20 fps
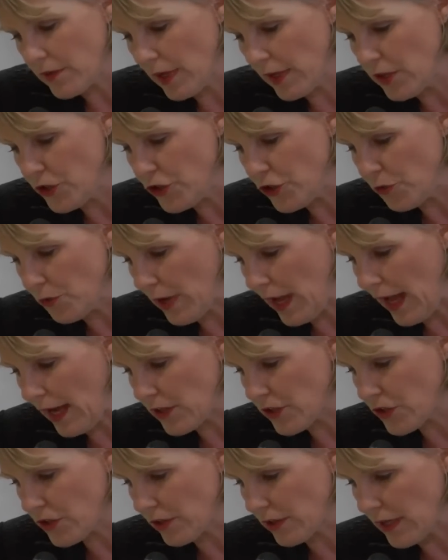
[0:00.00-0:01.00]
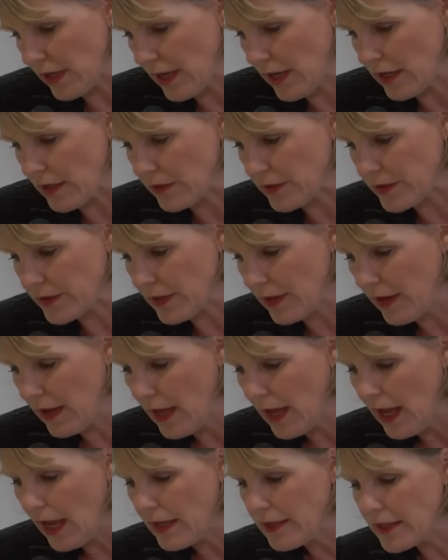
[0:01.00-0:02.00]
issue actually is.
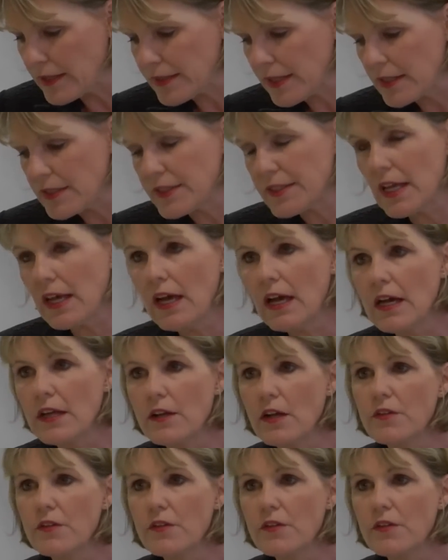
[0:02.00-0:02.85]
And as I said,